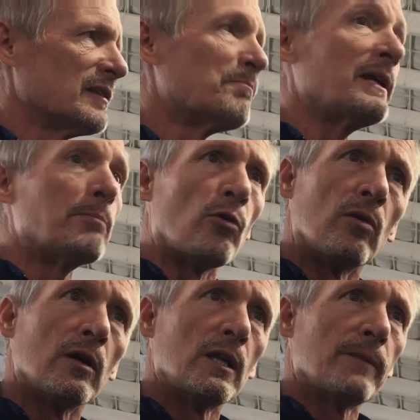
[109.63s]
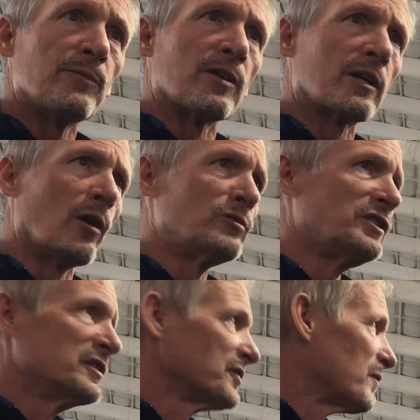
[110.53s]
the people. You know, the
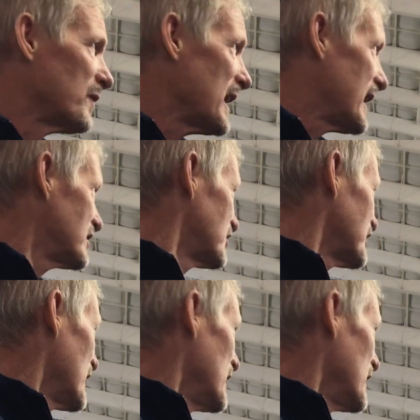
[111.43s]
coaches, the fans,